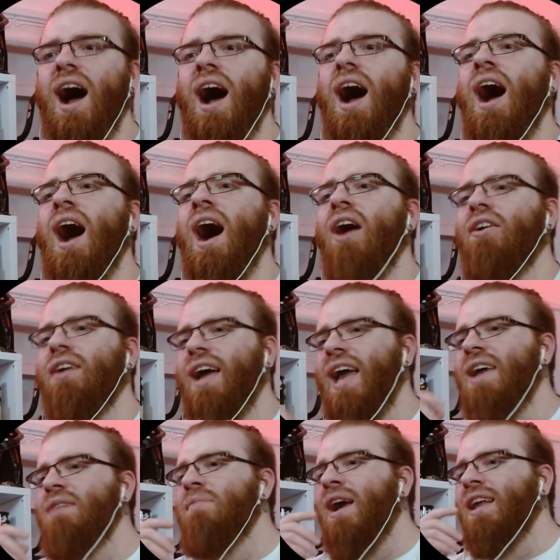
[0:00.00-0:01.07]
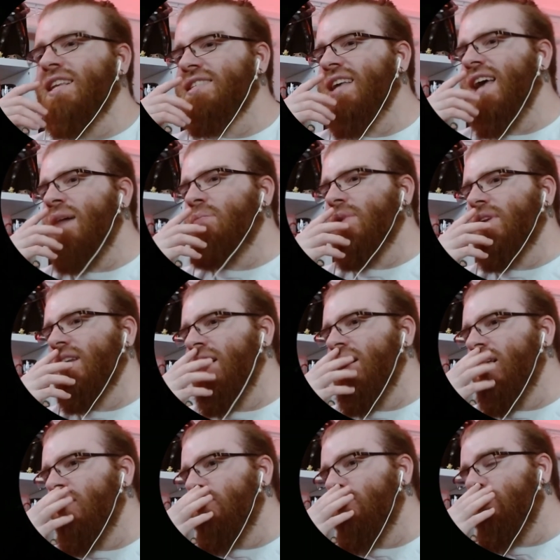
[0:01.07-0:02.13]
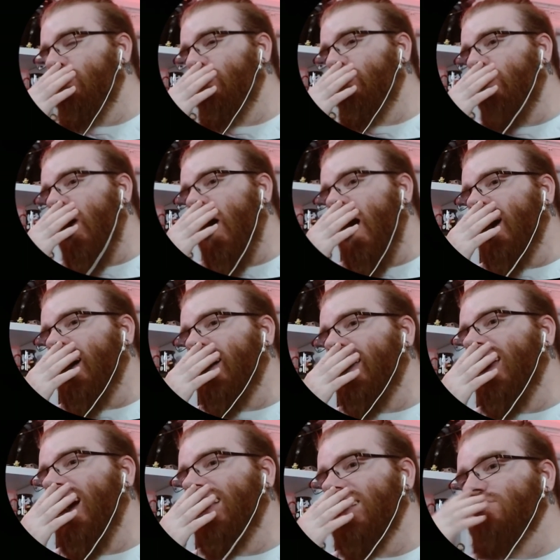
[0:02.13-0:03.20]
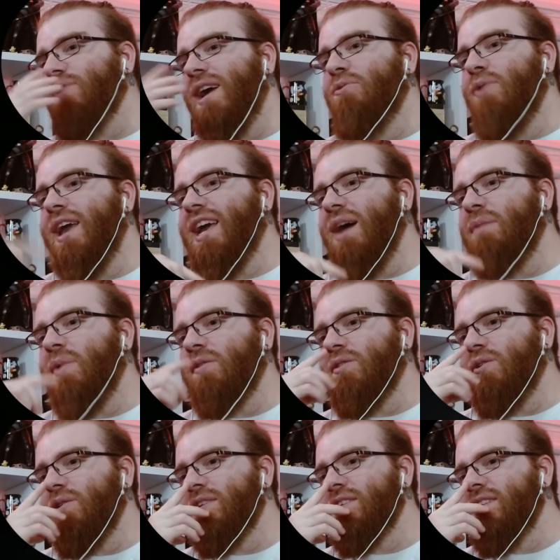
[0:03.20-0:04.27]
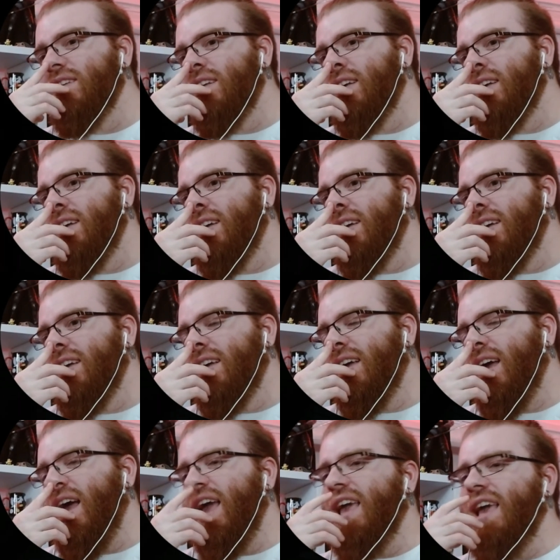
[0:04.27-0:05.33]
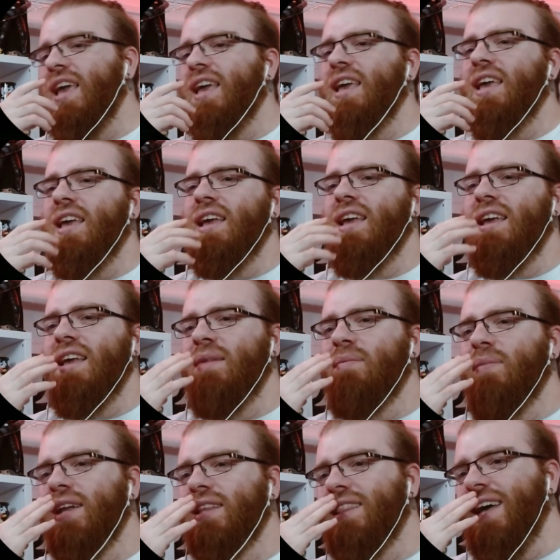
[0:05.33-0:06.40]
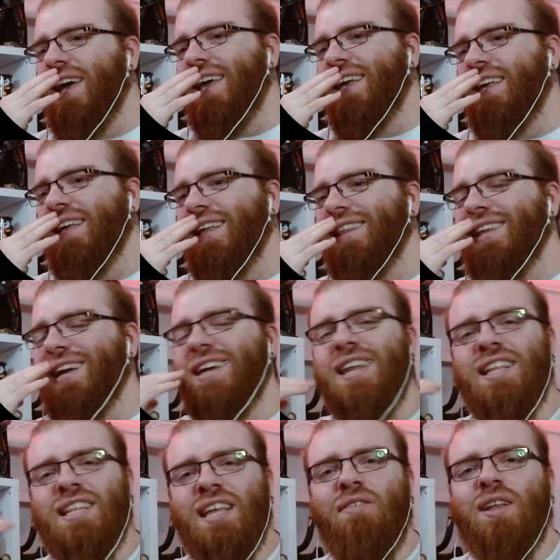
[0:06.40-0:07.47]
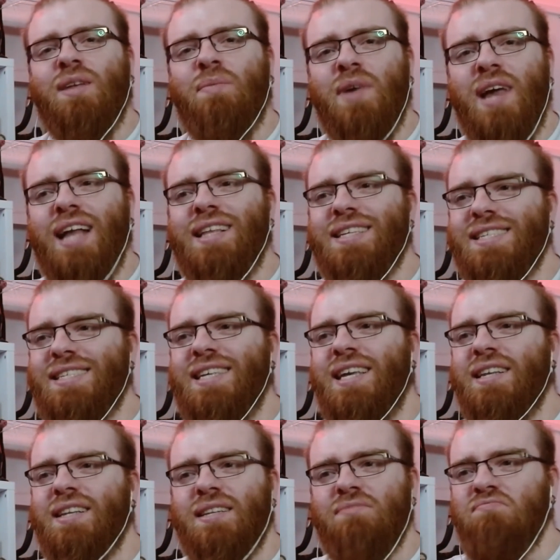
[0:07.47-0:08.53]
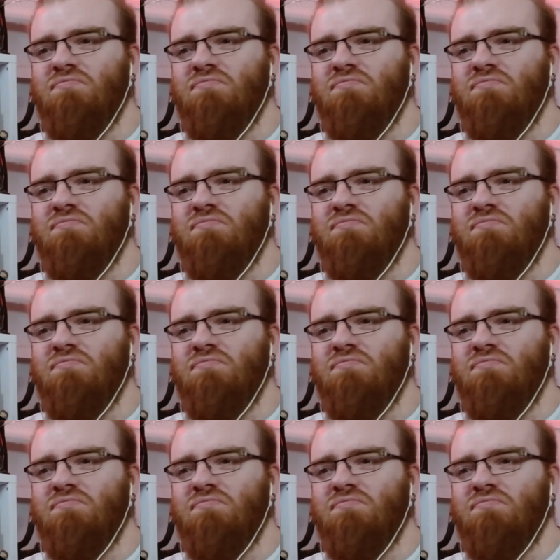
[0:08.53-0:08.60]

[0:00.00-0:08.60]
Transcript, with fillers: Ah, okay, he made this happen. Fuck! Yeah, and that's why you wake up afterwards. Hey, but like, the creativity behind this scene.